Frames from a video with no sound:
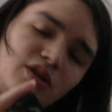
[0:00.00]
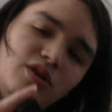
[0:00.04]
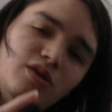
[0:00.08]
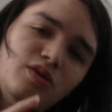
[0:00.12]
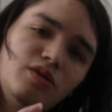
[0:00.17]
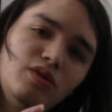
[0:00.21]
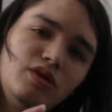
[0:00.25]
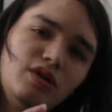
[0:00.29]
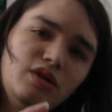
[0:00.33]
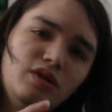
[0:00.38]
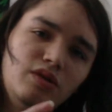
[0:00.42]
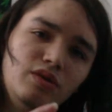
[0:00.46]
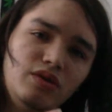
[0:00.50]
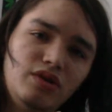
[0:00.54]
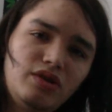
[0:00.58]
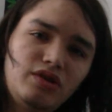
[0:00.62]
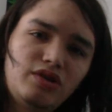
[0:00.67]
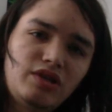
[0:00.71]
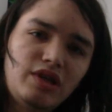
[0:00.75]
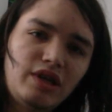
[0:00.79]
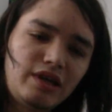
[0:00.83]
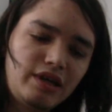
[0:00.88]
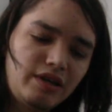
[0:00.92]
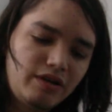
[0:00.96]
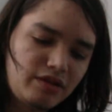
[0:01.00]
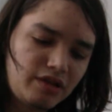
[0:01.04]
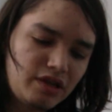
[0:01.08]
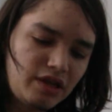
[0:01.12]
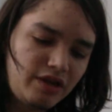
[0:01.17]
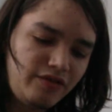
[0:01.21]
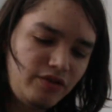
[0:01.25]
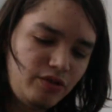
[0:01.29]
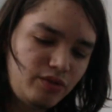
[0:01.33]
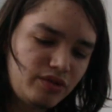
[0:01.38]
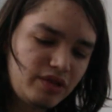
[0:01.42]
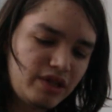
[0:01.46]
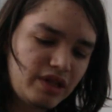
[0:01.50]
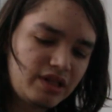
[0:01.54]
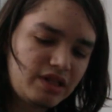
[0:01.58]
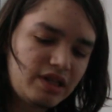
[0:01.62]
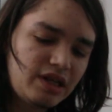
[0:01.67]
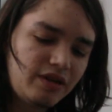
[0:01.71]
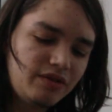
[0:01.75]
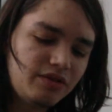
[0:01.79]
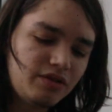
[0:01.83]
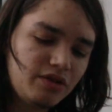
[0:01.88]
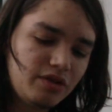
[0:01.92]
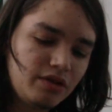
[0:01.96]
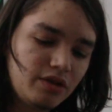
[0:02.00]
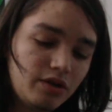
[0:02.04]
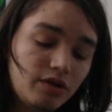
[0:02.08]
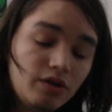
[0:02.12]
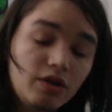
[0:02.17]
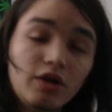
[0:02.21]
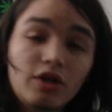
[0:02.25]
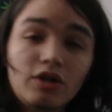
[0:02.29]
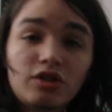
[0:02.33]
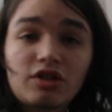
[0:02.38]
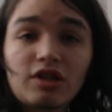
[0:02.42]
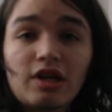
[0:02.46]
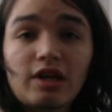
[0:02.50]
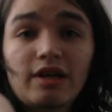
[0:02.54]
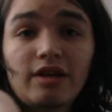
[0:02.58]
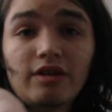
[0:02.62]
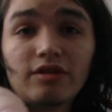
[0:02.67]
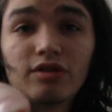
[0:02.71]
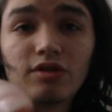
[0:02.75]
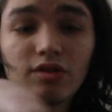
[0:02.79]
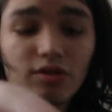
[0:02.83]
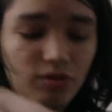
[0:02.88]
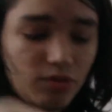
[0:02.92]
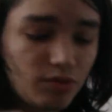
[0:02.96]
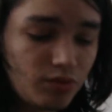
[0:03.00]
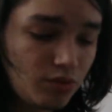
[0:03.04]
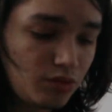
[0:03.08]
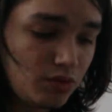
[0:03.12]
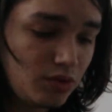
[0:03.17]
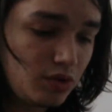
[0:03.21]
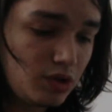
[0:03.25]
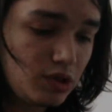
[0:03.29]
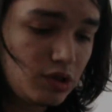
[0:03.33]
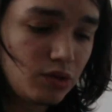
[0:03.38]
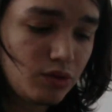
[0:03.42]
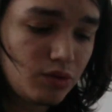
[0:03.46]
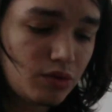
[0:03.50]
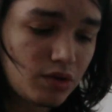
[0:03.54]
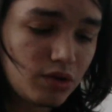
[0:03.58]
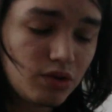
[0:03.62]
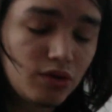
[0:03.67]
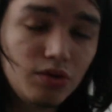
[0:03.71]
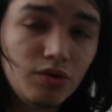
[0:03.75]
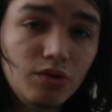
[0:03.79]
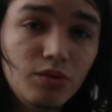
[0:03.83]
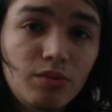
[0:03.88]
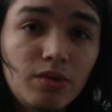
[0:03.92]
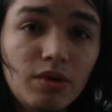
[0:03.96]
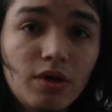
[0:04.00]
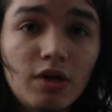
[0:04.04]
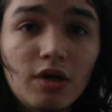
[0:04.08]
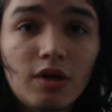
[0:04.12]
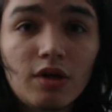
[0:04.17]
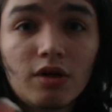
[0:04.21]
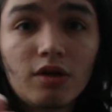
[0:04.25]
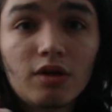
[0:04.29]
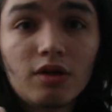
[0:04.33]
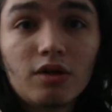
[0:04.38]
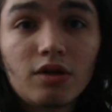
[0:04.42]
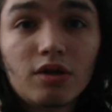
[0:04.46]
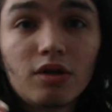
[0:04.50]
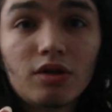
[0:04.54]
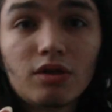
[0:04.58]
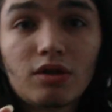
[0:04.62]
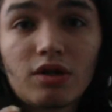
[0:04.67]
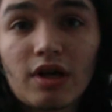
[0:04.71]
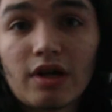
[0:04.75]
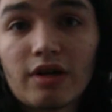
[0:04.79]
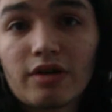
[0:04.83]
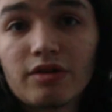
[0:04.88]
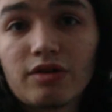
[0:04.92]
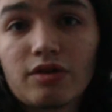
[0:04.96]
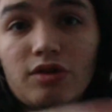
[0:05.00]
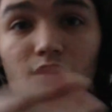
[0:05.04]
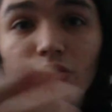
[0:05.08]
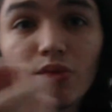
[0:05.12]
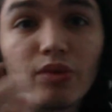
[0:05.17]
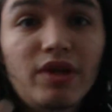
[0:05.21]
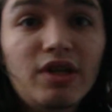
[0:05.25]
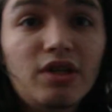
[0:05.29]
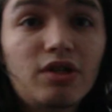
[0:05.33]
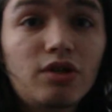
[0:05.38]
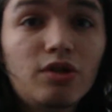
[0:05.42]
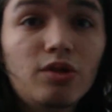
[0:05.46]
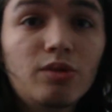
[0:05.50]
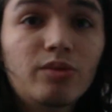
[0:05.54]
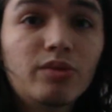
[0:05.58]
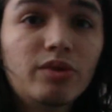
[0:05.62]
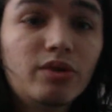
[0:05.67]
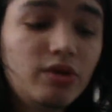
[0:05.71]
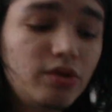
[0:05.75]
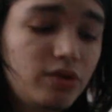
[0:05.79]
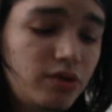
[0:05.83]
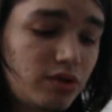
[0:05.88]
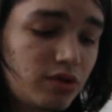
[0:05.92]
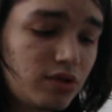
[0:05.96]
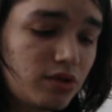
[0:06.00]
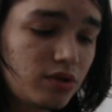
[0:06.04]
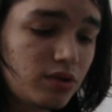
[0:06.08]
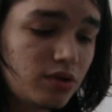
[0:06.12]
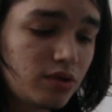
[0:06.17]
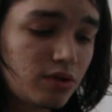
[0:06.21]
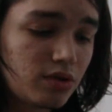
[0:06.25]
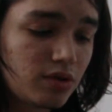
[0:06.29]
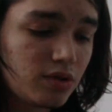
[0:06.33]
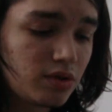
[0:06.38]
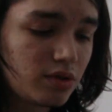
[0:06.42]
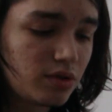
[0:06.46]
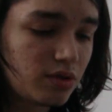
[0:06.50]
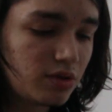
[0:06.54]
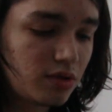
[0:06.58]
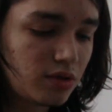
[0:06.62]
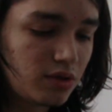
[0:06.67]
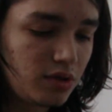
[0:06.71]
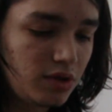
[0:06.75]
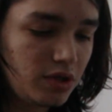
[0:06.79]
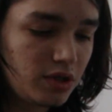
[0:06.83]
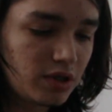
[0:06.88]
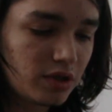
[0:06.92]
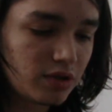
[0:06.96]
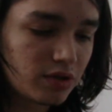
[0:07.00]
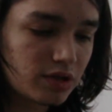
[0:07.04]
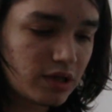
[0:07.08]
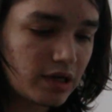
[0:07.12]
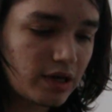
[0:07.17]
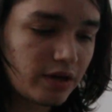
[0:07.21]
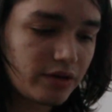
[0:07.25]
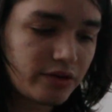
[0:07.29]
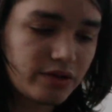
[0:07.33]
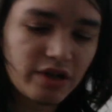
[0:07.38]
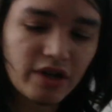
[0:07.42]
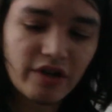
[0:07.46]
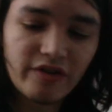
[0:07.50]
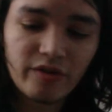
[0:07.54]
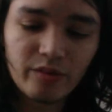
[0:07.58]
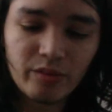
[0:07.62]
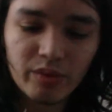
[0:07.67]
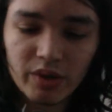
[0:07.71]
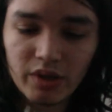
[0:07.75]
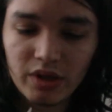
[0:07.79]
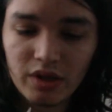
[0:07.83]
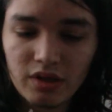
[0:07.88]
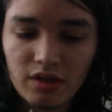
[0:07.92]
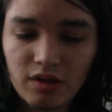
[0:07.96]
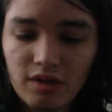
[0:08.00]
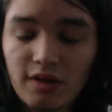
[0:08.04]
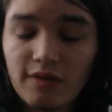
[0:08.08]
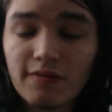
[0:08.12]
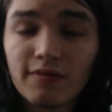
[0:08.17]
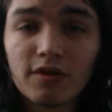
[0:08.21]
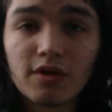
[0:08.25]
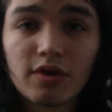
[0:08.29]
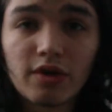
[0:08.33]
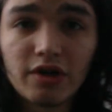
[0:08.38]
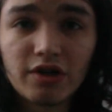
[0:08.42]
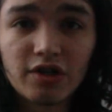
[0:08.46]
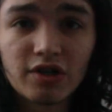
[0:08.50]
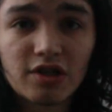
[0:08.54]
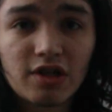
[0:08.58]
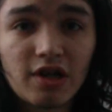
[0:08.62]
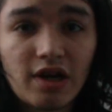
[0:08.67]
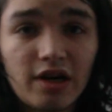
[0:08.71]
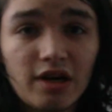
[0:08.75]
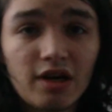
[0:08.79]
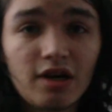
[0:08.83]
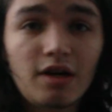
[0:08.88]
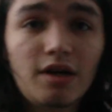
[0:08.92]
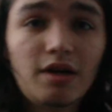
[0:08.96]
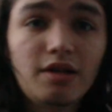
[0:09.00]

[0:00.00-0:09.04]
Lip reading: Who knows? Shout out to everyone that's out there, though. Shout outs to YouTube. Shout outs to WeTubers. You know, shout outs to everybody. Even though I just got